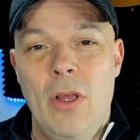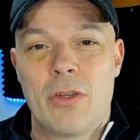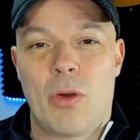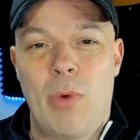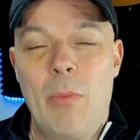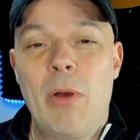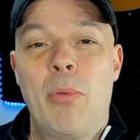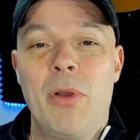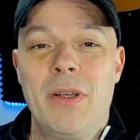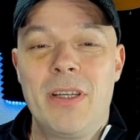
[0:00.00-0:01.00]
So when we're
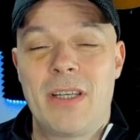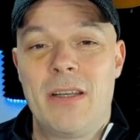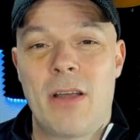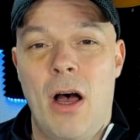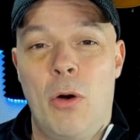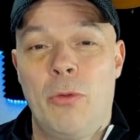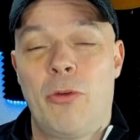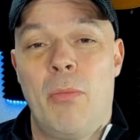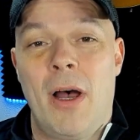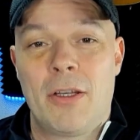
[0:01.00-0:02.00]
putting this guitar
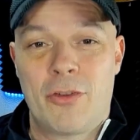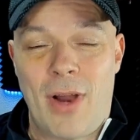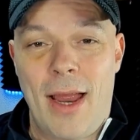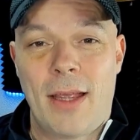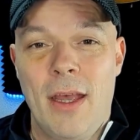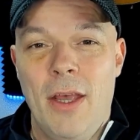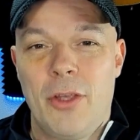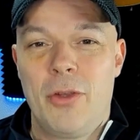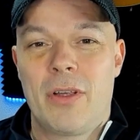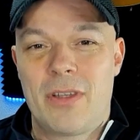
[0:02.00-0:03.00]
onto my track,
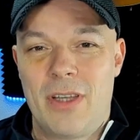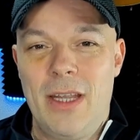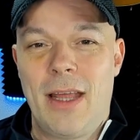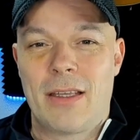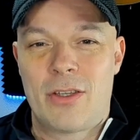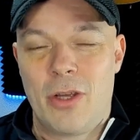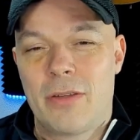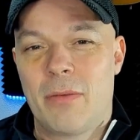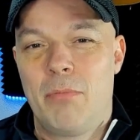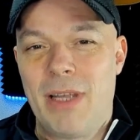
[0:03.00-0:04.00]
you can see that
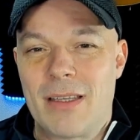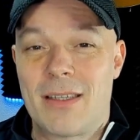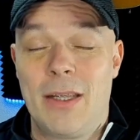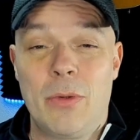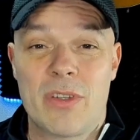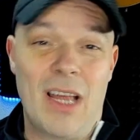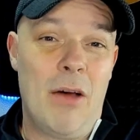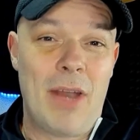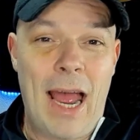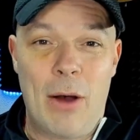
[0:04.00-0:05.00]
certain bits still
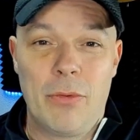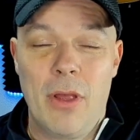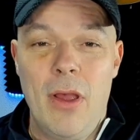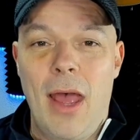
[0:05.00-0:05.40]
sound out,